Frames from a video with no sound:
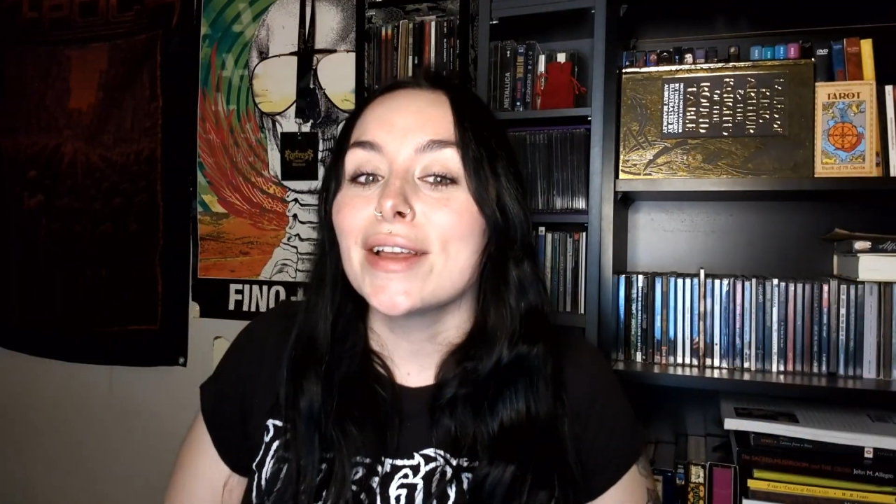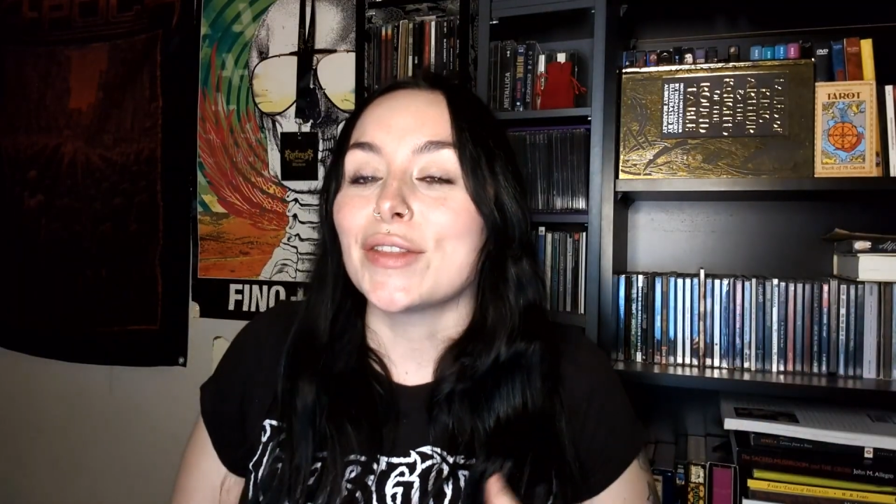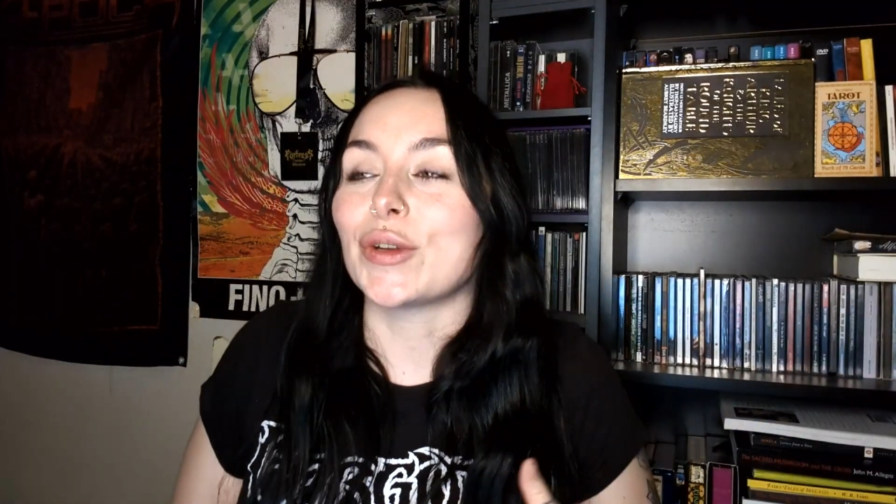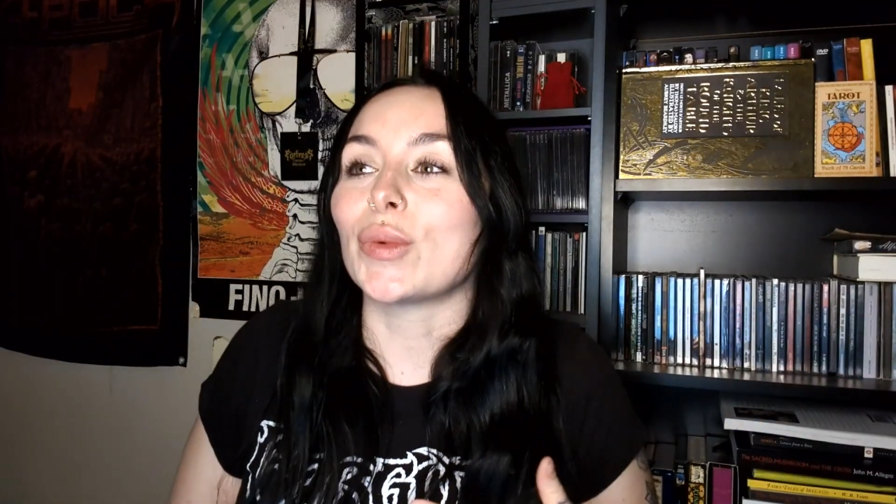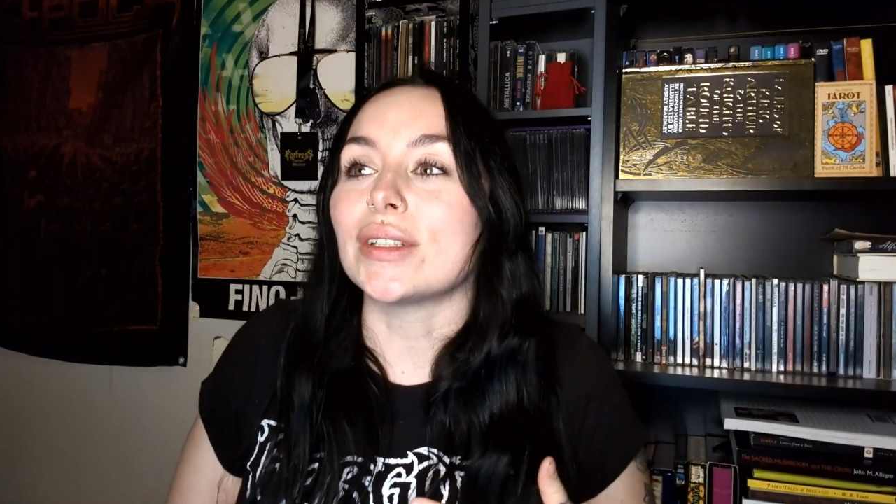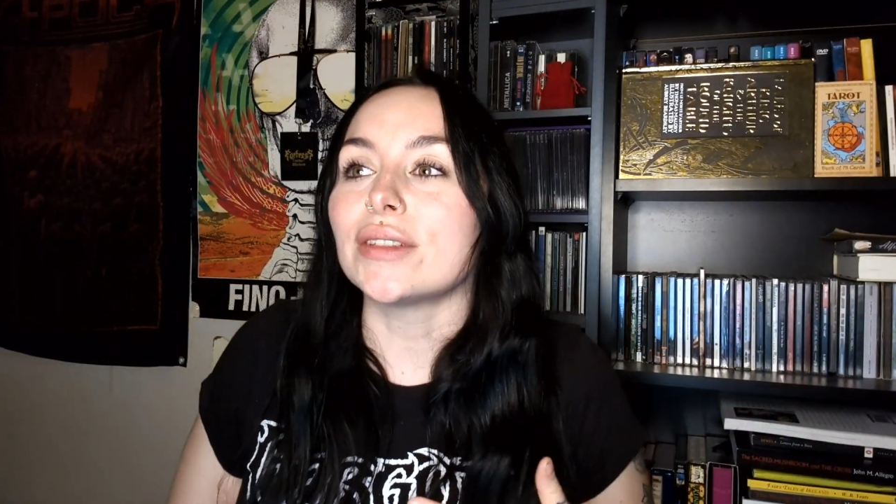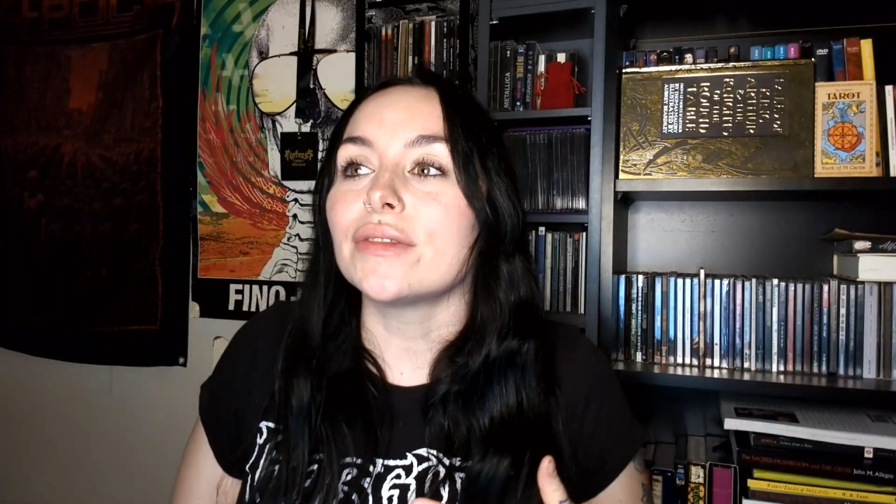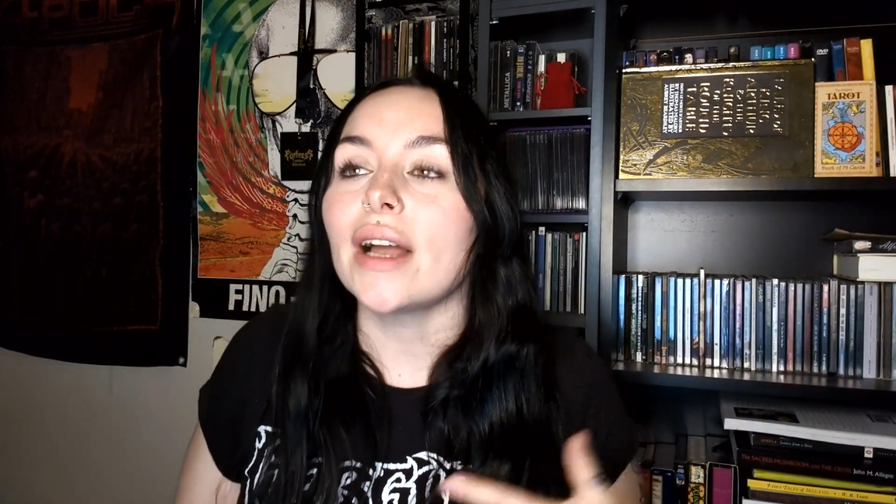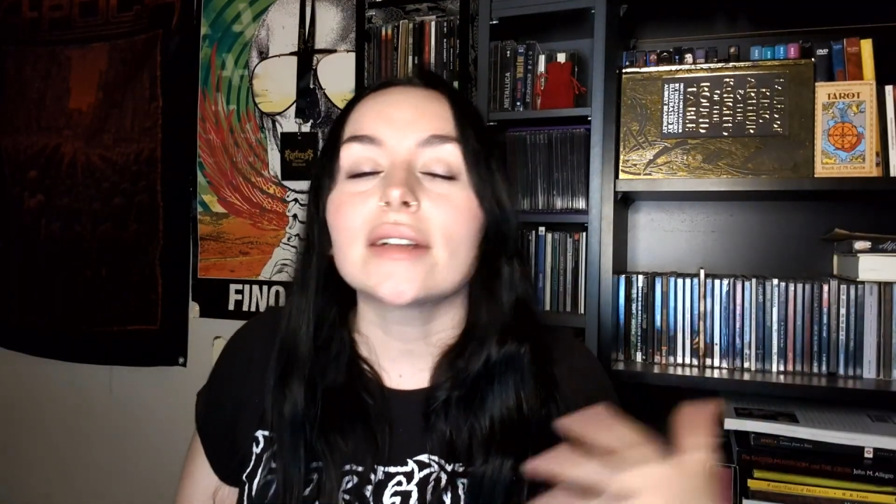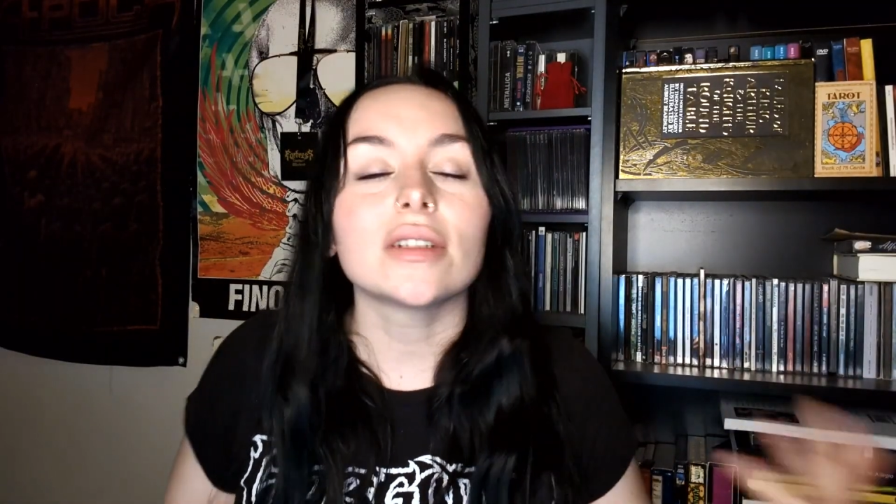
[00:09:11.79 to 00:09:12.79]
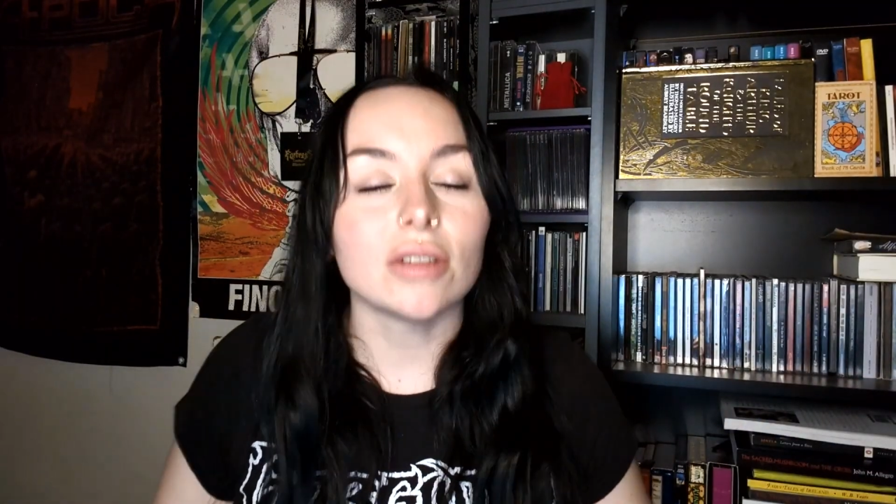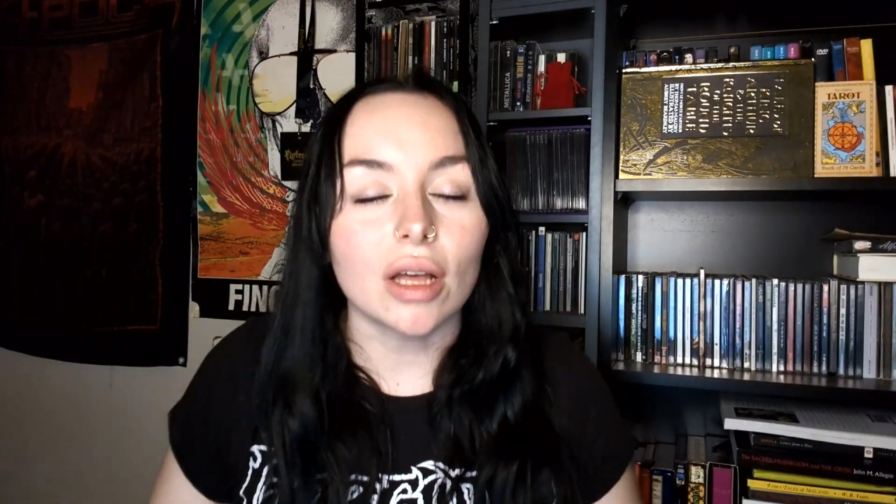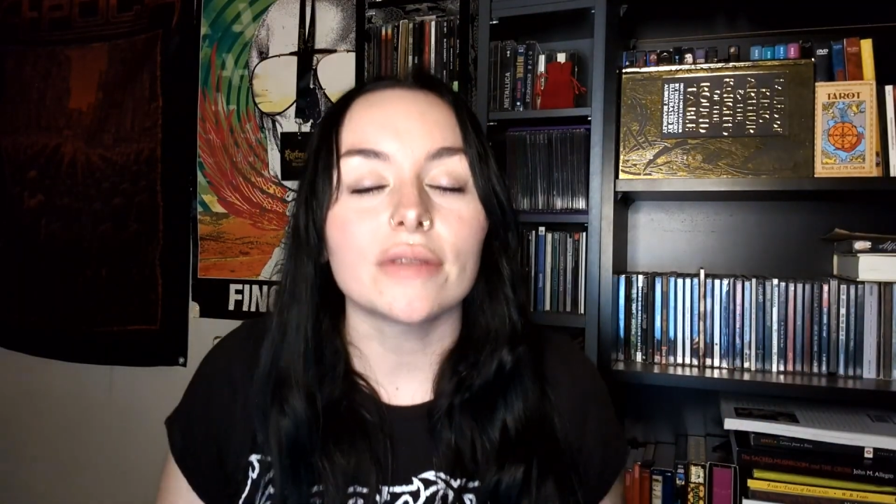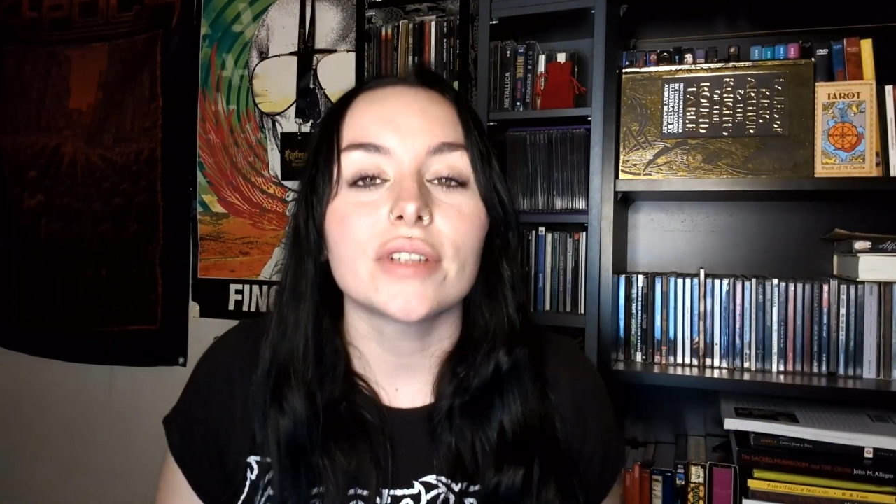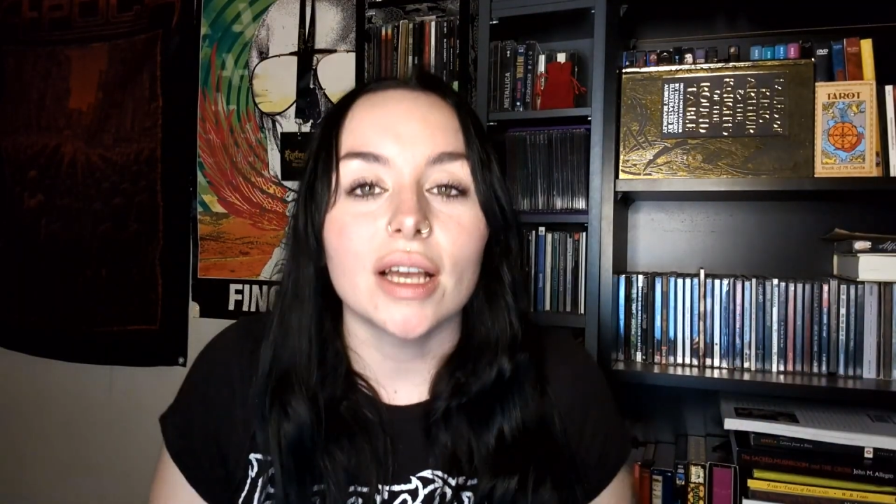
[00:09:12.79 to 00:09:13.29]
There was in fact a lot of